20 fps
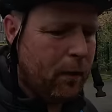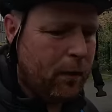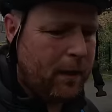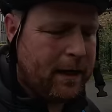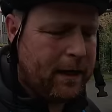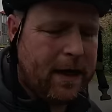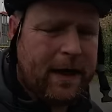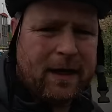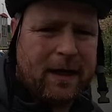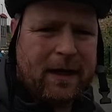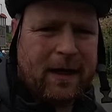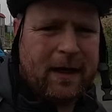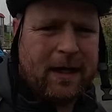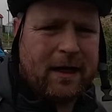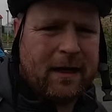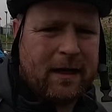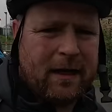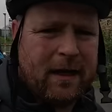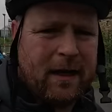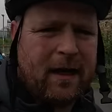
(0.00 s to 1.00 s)
When I hadn't
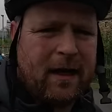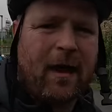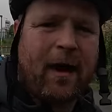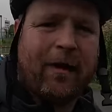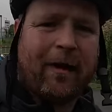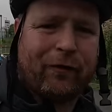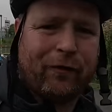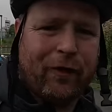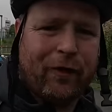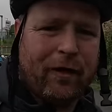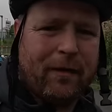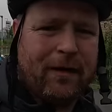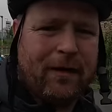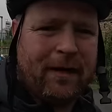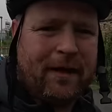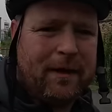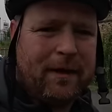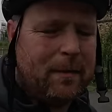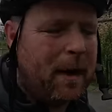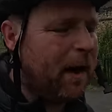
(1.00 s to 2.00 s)
needed it, I've turned
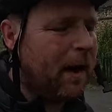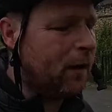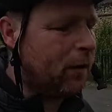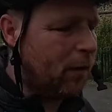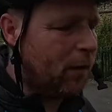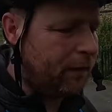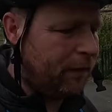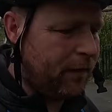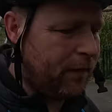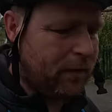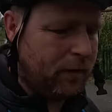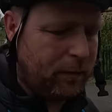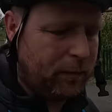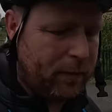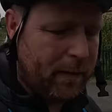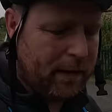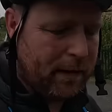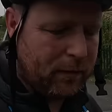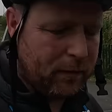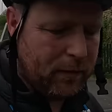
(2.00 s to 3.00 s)
the e-bike off and
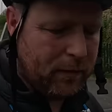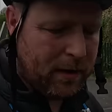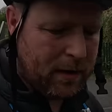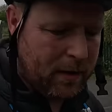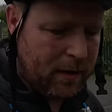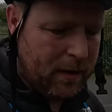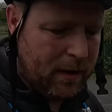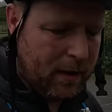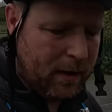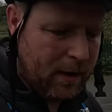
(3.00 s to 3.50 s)
just pedaled it